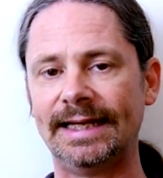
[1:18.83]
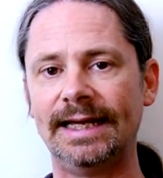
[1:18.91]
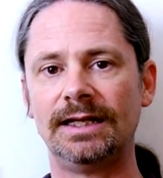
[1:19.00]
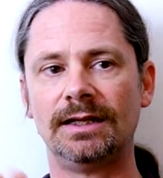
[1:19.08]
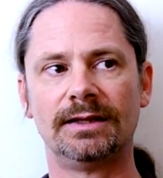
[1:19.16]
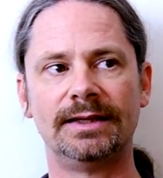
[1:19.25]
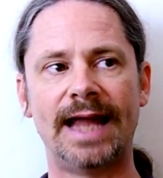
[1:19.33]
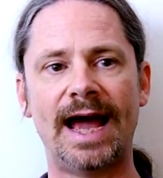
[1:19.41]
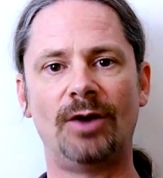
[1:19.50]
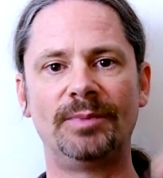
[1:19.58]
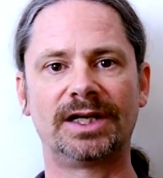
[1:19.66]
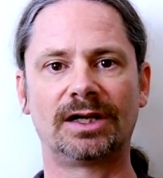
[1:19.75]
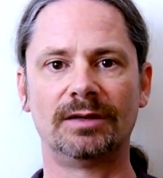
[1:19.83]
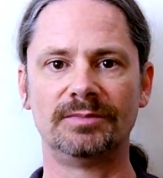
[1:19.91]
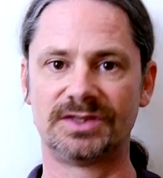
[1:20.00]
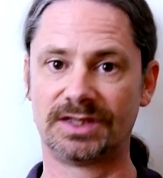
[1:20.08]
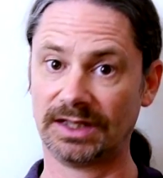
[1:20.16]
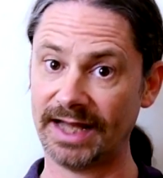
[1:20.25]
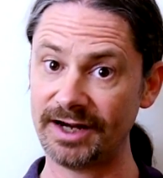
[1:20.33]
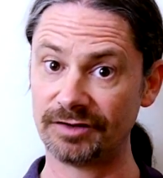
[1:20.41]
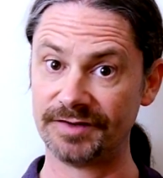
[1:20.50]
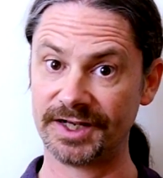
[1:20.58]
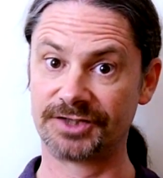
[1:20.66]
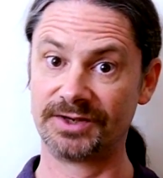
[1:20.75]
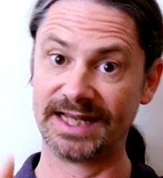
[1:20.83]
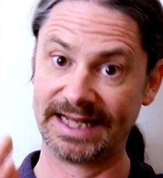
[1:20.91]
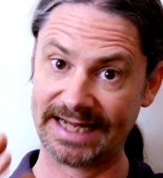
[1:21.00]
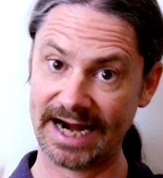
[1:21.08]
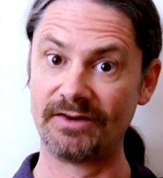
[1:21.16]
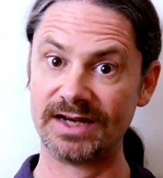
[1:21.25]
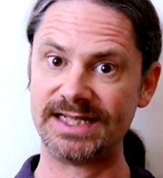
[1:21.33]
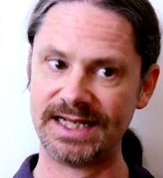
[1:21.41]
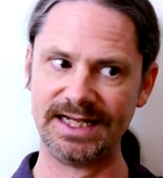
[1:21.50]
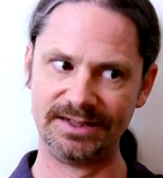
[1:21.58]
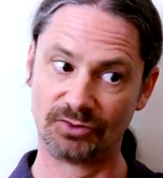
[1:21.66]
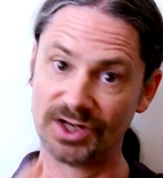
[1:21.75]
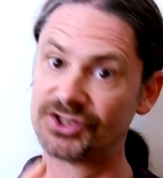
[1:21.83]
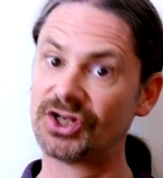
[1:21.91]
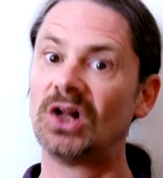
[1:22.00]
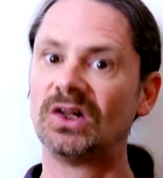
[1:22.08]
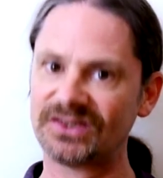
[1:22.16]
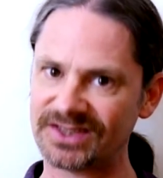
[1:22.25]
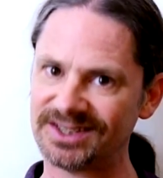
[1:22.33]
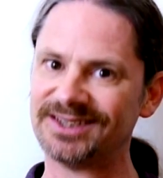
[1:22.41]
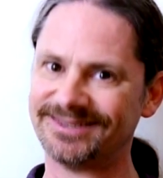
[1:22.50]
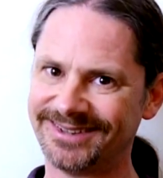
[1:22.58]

it now becomes the later victory. The guaranteed result